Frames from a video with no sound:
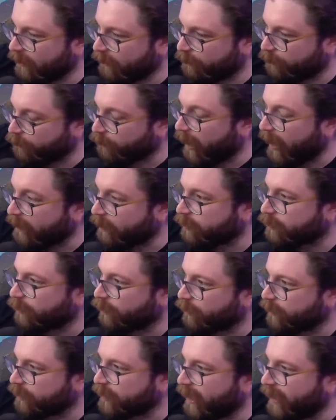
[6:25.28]

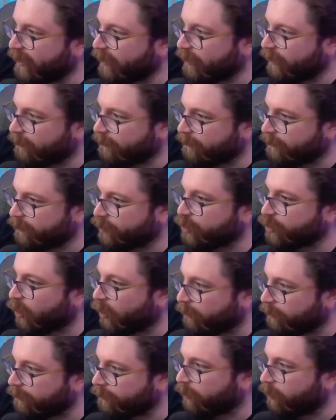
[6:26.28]
fractures at a
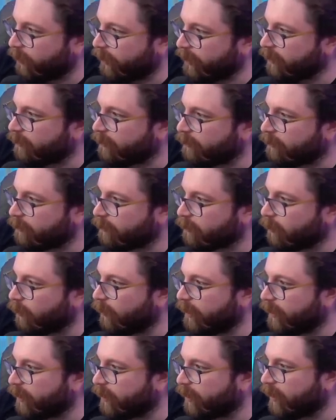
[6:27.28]
sharp point
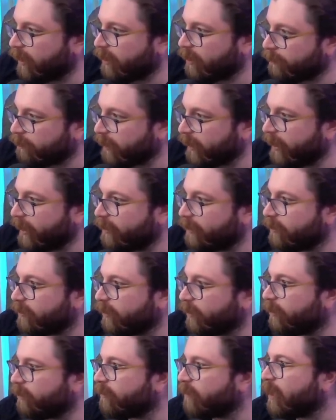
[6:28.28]
or at a blade,
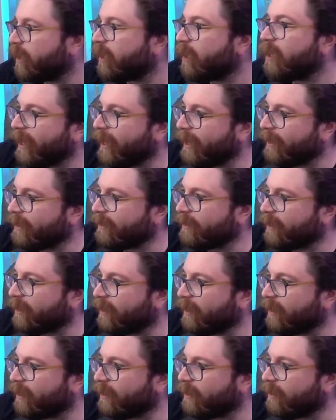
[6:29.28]
you know?
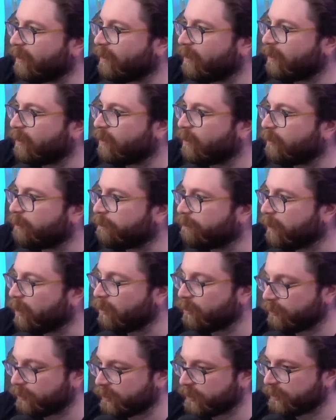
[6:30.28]
And
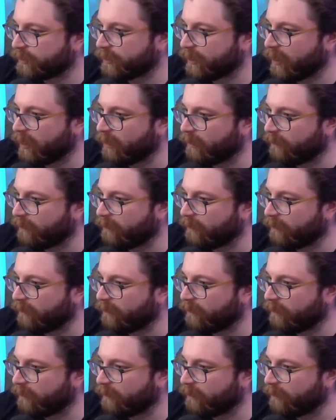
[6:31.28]
most